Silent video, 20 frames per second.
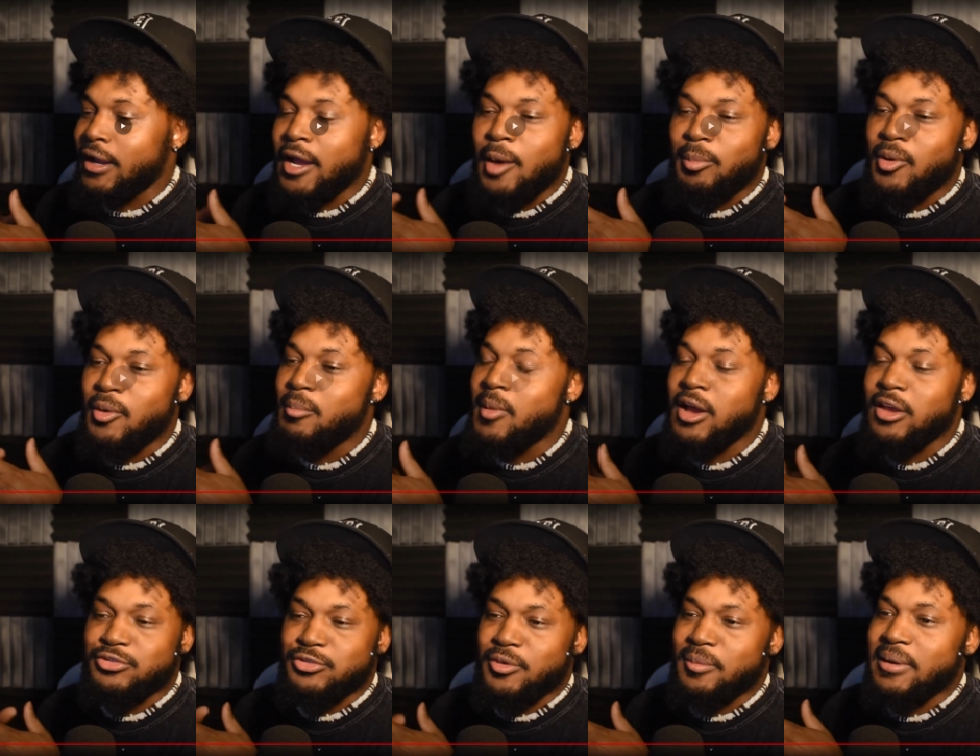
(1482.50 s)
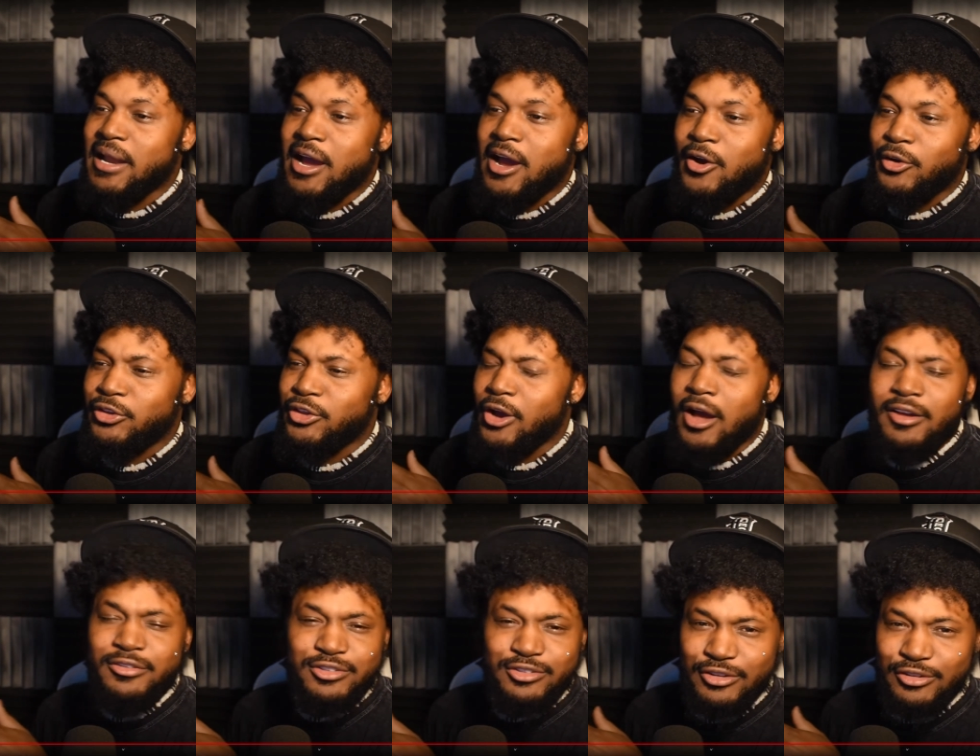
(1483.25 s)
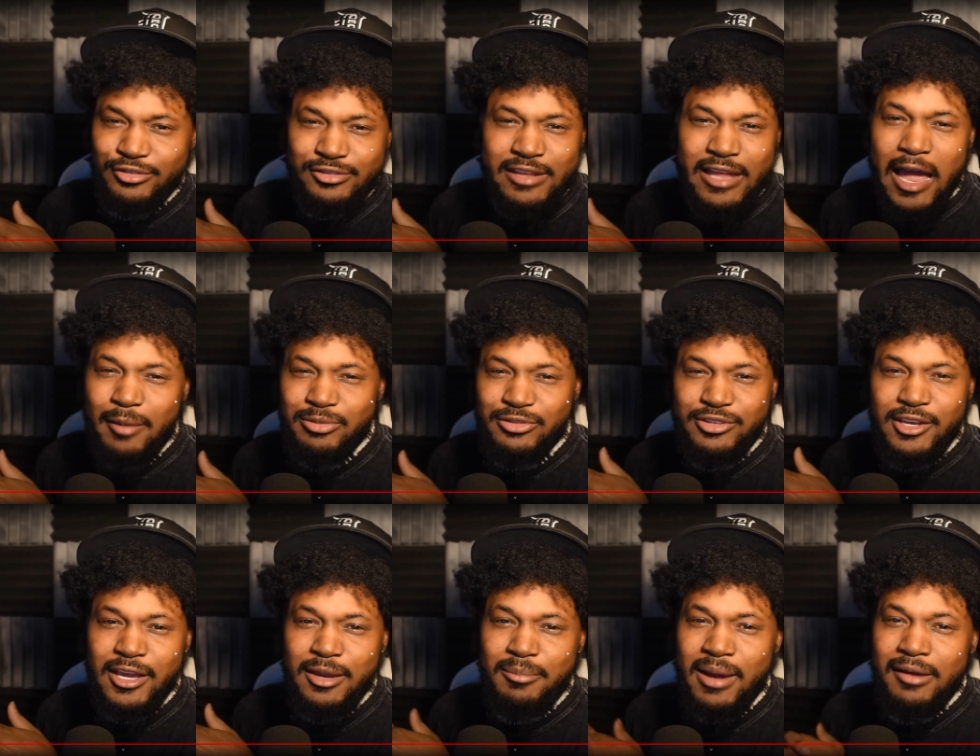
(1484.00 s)
a couple months from now, y'all just stop
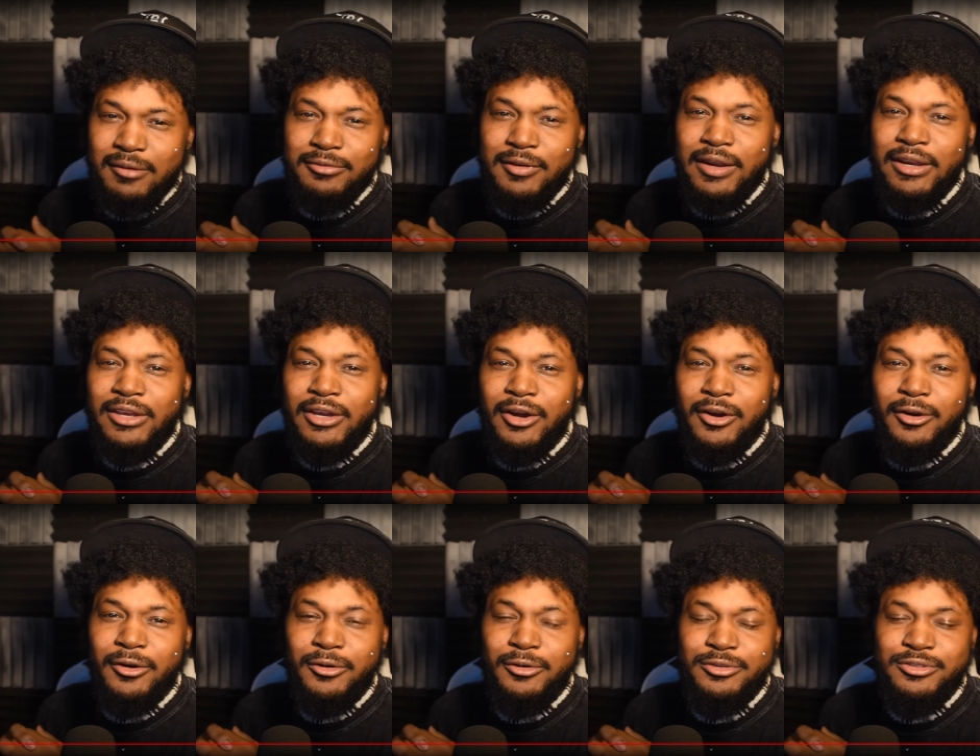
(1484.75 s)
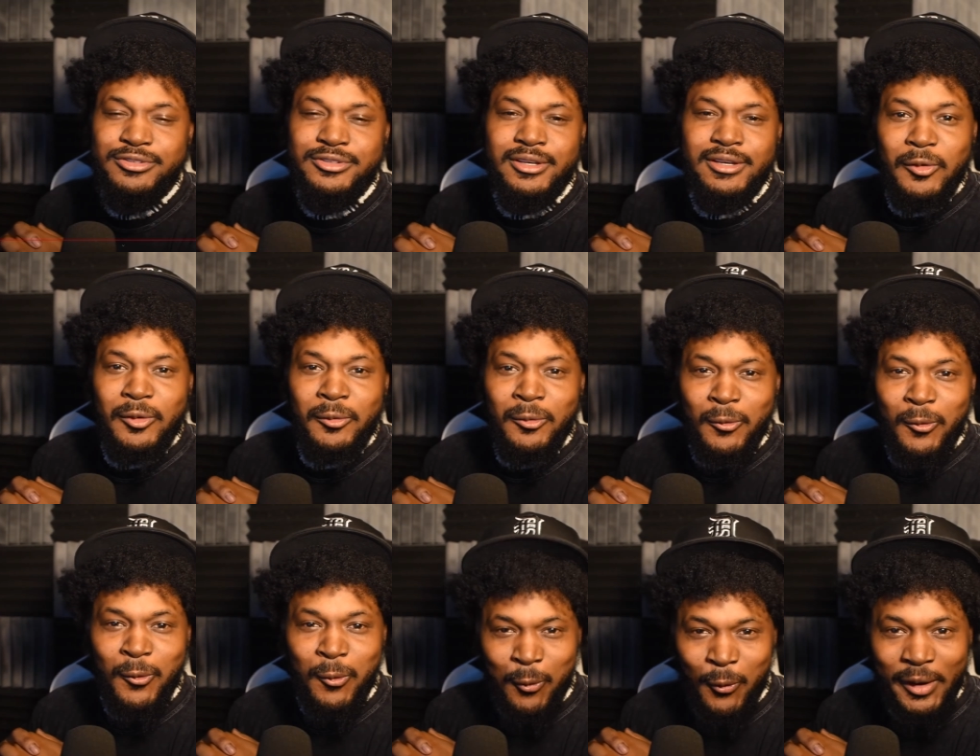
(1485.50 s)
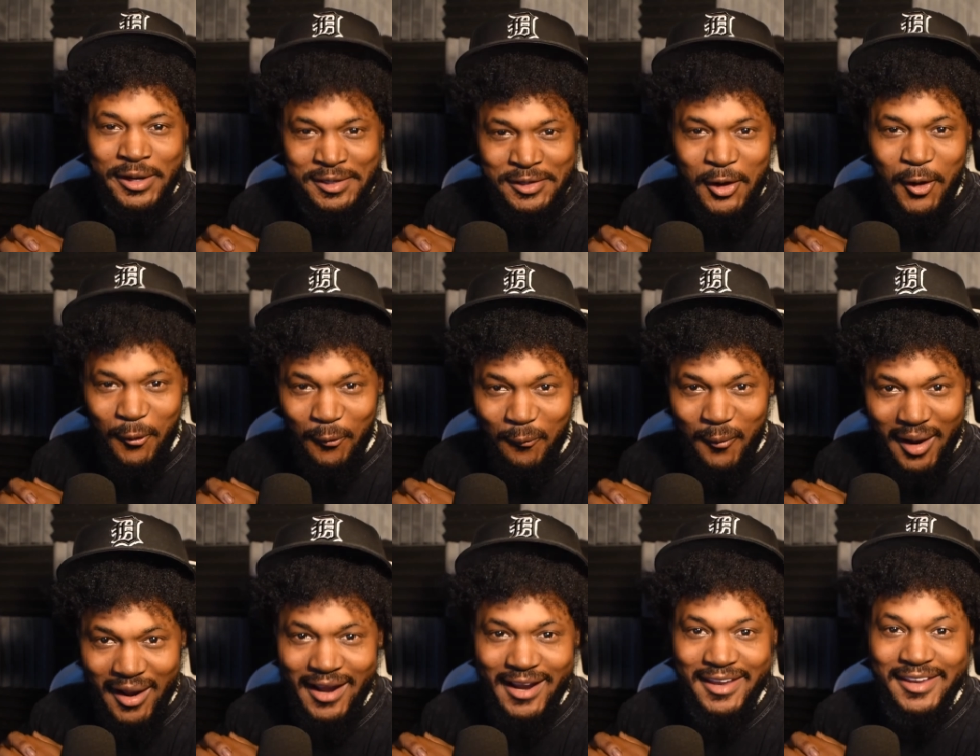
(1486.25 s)
seeing my videos. We know
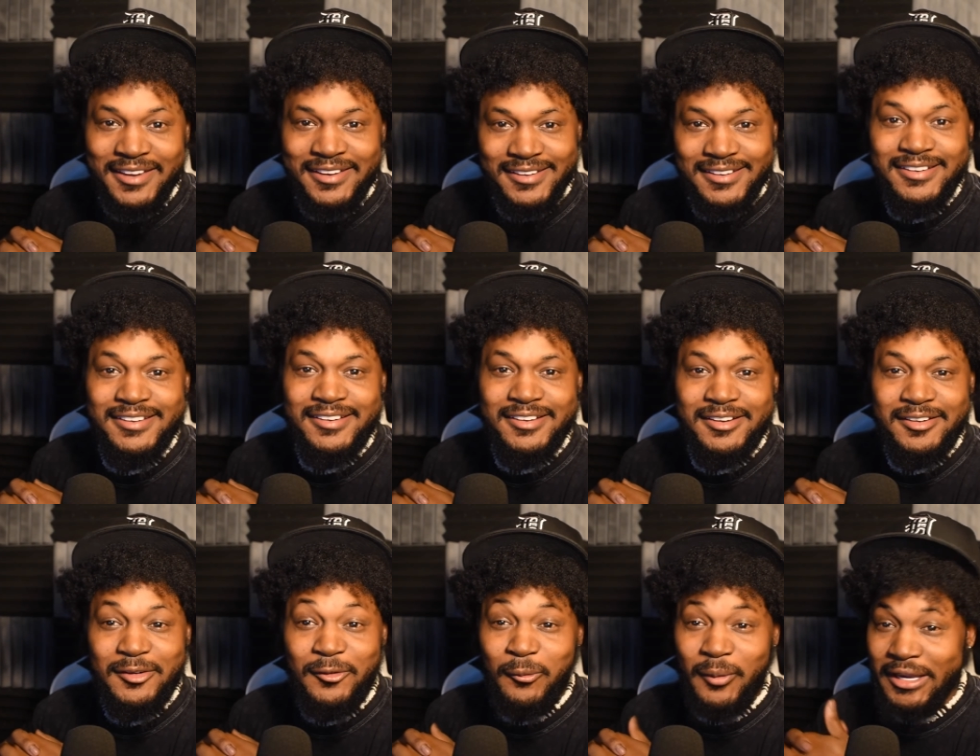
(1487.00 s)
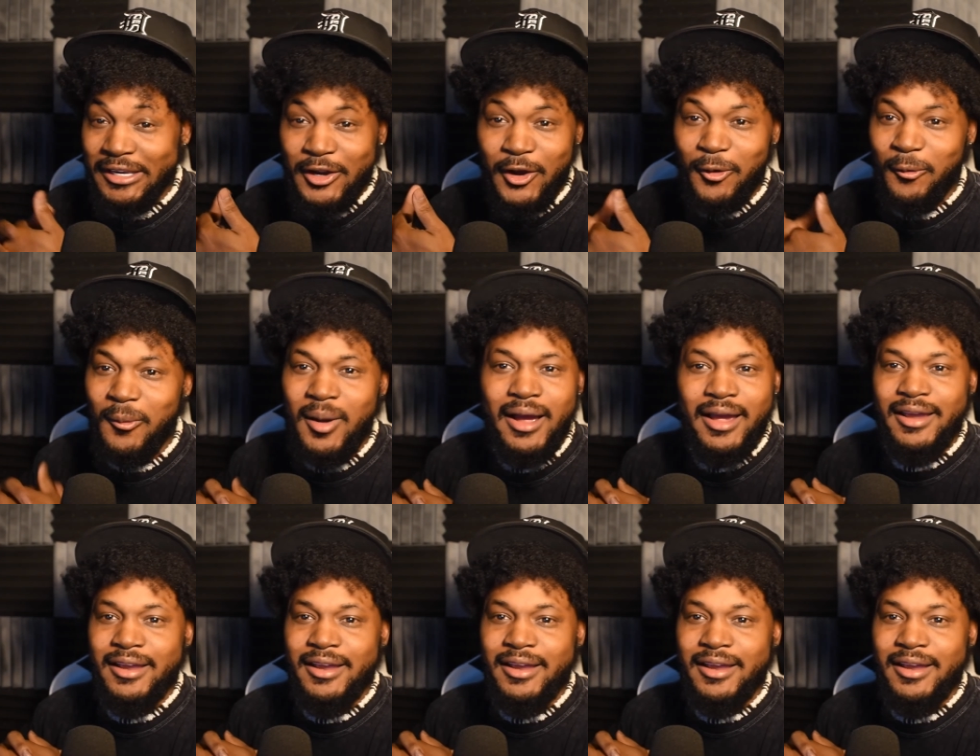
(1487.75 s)
why. We know why.